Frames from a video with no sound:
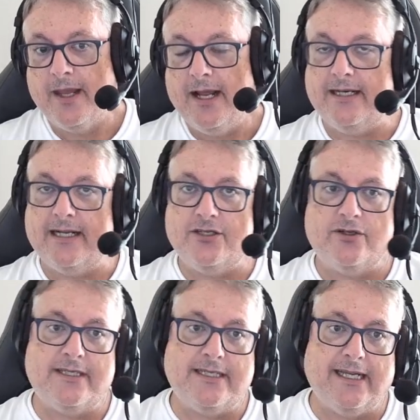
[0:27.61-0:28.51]
And as you
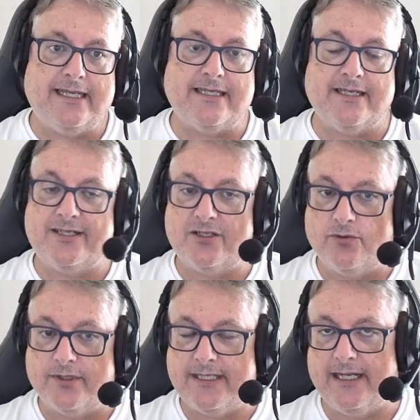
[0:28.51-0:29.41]
can see, it's an
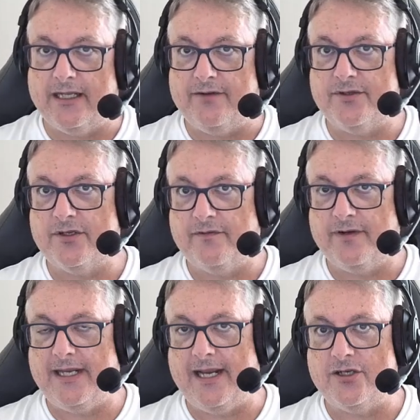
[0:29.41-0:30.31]
associate level
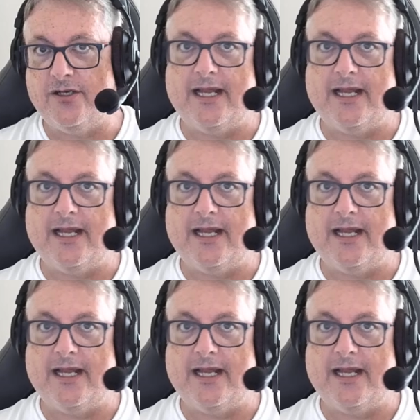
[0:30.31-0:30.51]
certification.